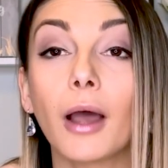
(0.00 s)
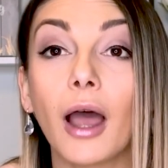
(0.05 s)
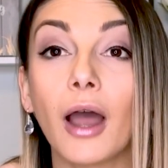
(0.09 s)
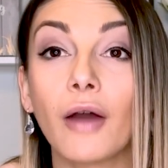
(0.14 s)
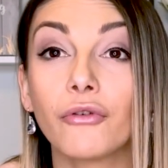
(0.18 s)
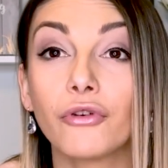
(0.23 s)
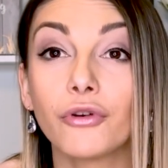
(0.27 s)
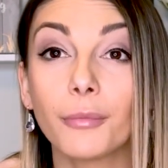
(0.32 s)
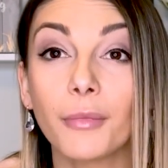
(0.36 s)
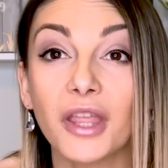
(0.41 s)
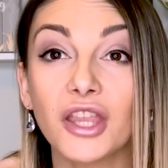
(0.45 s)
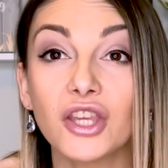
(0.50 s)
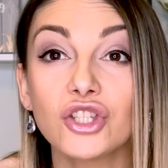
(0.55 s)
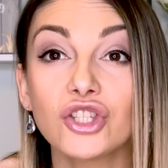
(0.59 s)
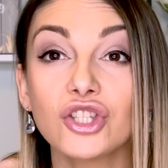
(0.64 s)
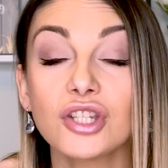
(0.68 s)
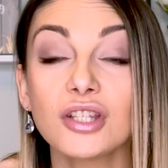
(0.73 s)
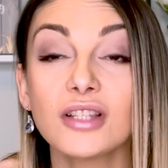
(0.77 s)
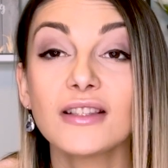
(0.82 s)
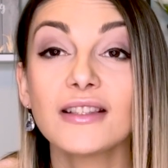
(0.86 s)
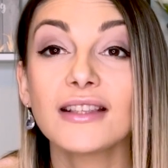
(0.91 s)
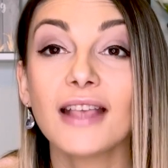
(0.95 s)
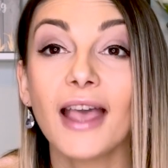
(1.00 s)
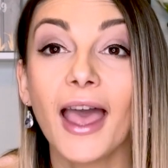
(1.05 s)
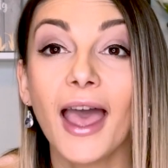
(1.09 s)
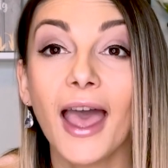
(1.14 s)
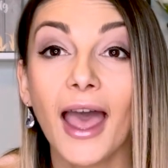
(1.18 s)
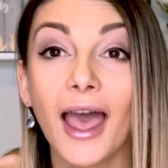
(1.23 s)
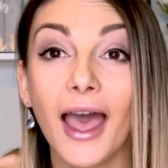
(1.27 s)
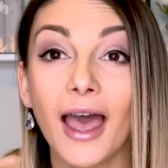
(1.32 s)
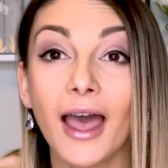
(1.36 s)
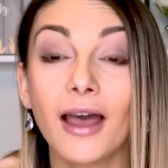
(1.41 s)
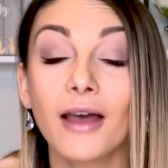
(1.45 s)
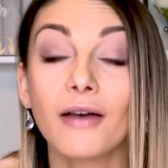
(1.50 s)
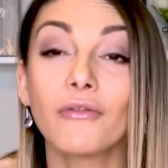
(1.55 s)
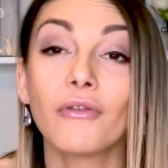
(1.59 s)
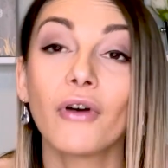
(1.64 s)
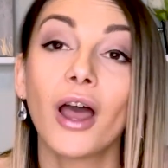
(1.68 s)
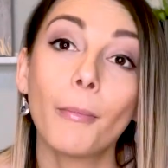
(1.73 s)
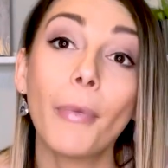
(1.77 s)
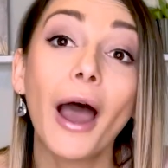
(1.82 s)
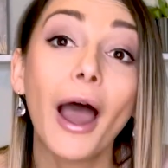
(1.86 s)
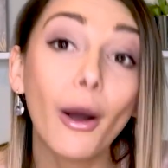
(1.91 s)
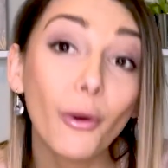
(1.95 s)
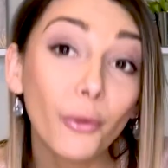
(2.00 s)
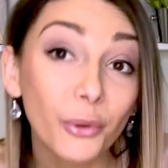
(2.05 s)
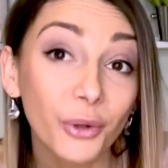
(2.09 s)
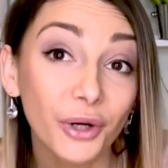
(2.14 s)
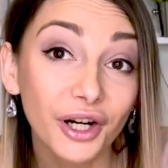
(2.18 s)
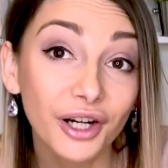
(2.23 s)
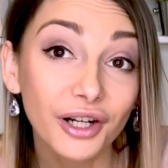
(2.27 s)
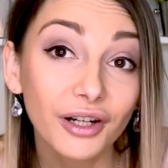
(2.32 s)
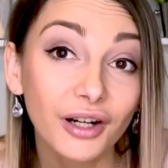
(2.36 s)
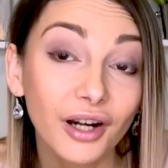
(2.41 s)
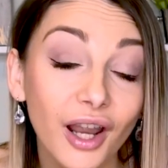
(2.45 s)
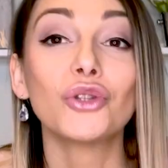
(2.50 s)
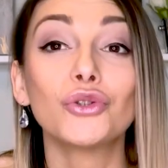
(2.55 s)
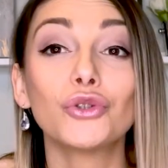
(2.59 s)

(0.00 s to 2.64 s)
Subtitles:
affirmations have power